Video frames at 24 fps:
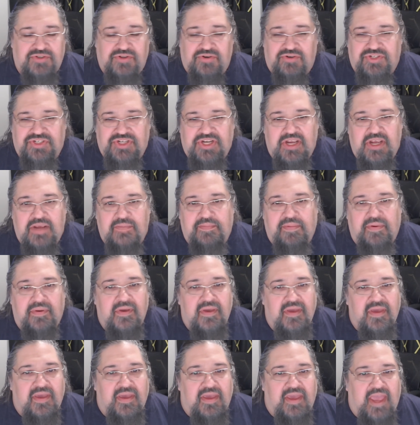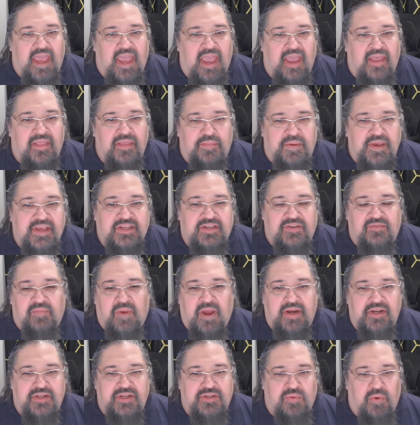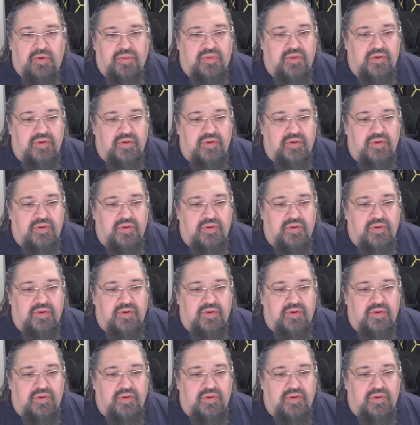They're cheap, and the peace of mind is worth